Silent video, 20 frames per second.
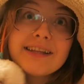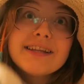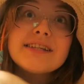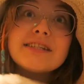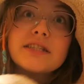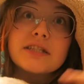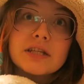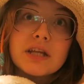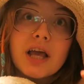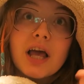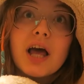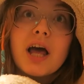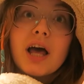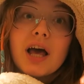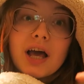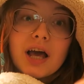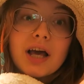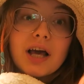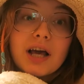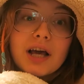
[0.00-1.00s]
This
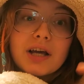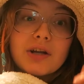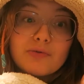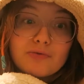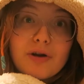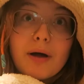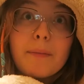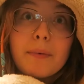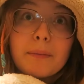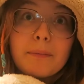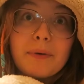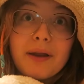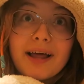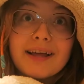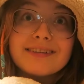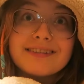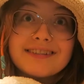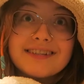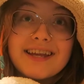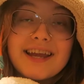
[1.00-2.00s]
rubber
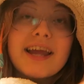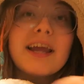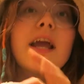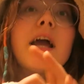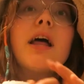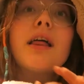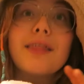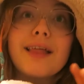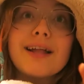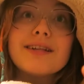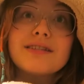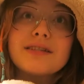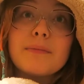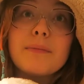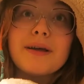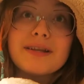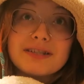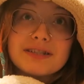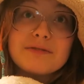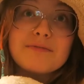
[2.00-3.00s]
plastic, that's
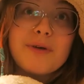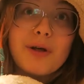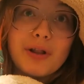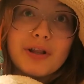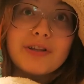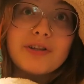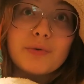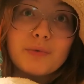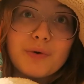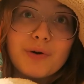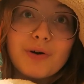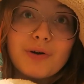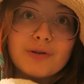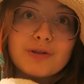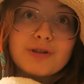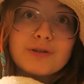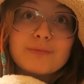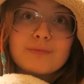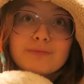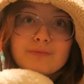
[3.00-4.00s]
the best smell in the
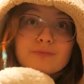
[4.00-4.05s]
world.